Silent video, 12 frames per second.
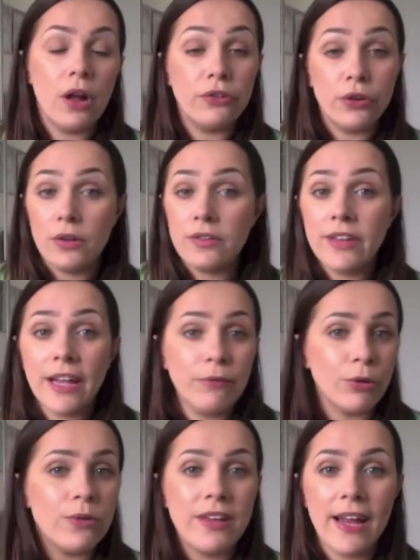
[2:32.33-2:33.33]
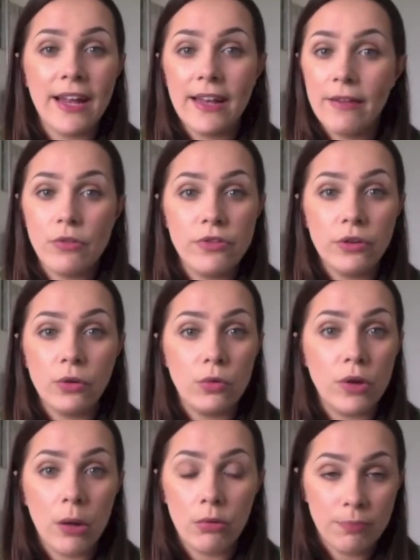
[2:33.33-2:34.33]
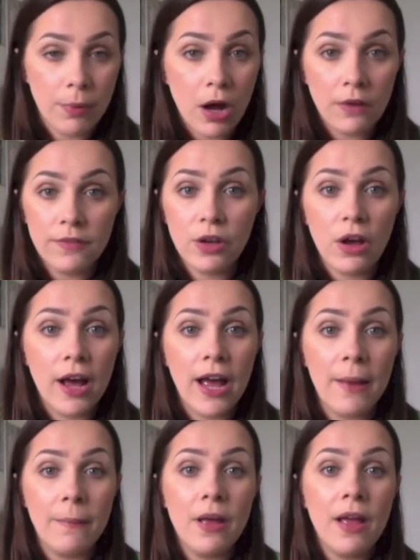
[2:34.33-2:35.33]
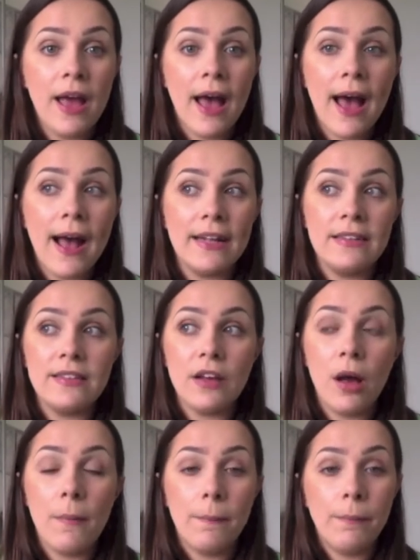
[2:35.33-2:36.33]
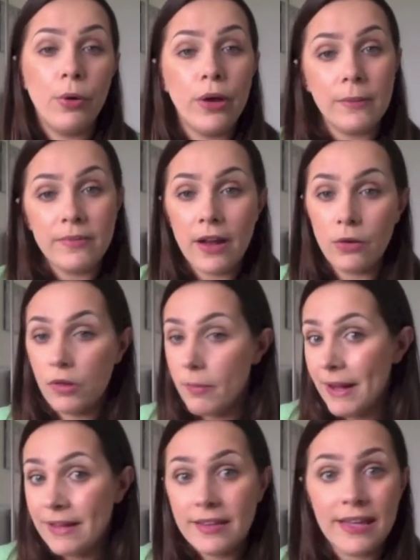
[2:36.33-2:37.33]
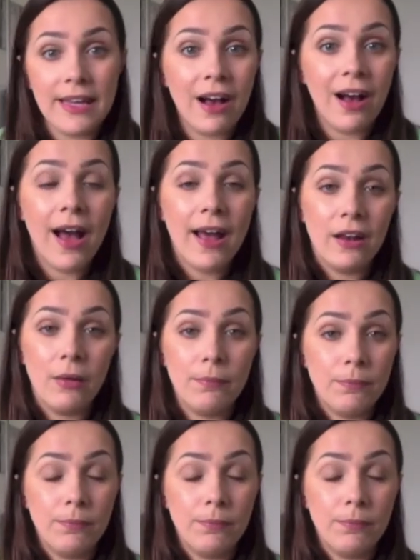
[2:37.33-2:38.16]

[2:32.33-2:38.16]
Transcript: I do the same routine every single night with bath time, and I put him down on the bed here and I